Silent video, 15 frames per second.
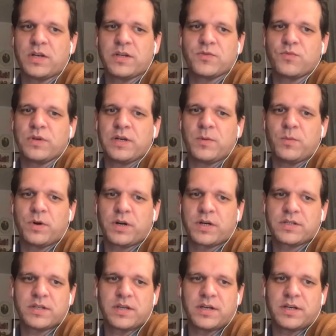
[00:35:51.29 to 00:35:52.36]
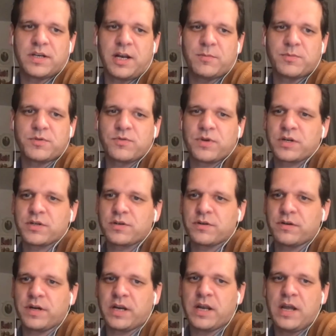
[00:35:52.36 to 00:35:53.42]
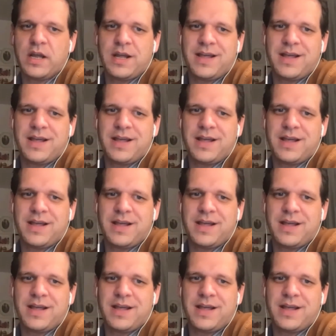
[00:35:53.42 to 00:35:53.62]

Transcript: This really works, and it helps structuring